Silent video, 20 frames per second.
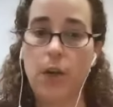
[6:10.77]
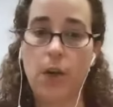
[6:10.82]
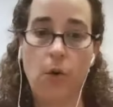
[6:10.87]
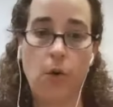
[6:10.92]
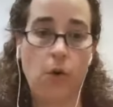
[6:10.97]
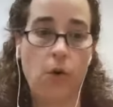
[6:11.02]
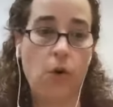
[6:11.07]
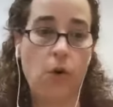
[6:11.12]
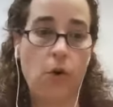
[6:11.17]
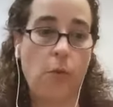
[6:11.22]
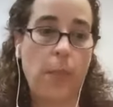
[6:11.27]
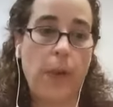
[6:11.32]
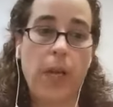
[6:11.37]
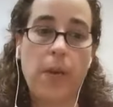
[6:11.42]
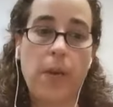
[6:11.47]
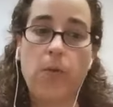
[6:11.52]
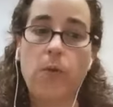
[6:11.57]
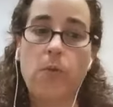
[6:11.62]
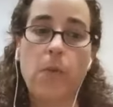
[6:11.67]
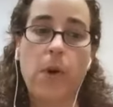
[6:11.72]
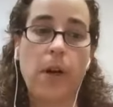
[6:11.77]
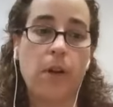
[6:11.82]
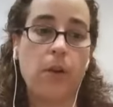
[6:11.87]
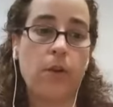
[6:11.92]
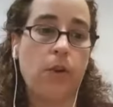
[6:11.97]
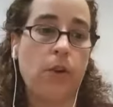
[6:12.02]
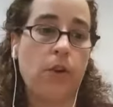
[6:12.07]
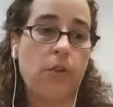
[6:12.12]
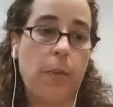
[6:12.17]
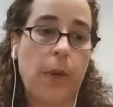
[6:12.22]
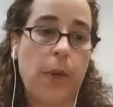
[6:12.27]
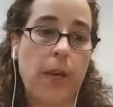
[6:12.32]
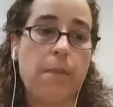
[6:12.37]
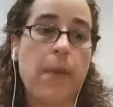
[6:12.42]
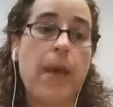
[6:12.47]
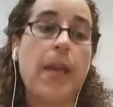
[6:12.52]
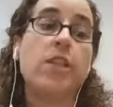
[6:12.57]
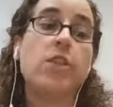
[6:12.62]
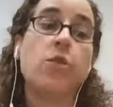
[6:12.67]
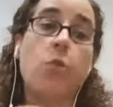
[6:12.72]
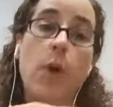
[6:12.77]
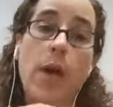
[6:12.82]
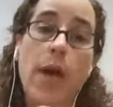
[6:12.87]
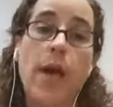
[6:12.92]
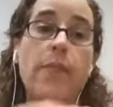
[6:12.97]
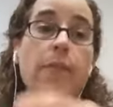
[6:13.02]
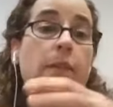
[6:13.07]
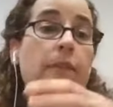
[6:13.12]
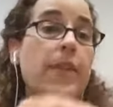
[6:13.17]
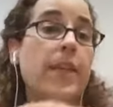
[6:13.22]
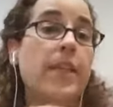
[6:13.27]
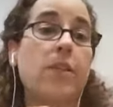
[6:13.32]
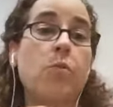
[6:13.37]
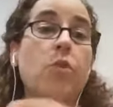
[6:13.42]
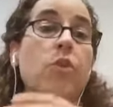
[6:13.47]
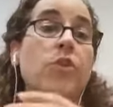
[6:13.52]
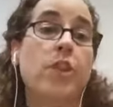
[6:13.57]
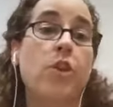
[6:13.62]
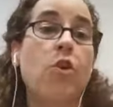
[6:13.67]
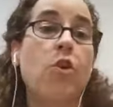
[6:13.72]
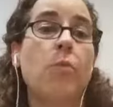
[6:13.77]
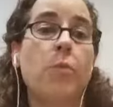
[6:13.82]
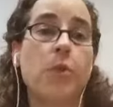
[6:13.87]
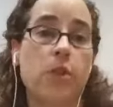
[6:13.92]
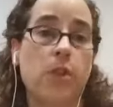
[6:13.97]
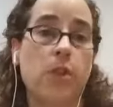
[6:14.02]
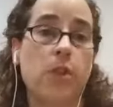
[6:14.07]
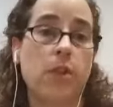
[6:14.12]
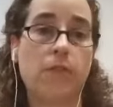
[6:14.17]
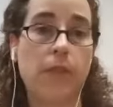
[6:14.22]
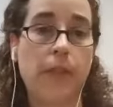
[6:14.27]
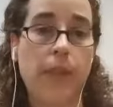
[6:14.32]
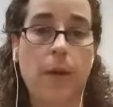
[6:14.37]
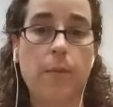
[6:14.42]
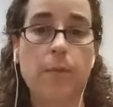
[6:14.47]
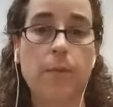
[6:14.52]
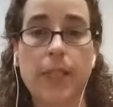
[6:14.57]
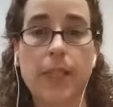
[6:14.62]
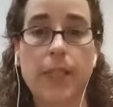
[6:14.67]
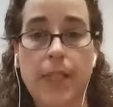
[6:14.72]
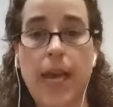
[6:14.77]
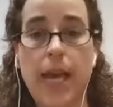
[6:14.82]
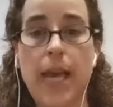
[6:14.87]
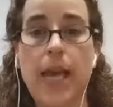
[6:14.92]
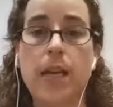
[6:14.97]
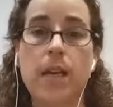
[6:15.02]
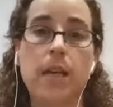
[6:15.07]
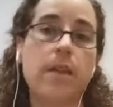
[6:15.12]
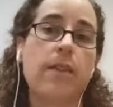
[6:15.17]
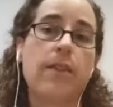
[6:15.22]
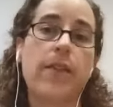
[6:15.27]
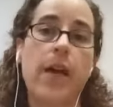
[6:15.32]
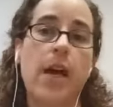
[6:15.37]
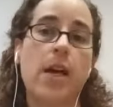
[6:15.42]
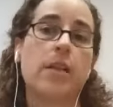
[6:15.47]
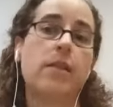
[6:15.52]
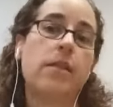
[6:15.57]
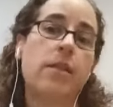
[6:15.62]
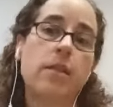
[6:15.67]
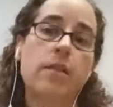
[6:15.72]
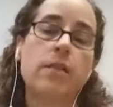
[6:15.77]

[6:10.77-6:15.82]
or people might not have been made aware that this was an option for them to take that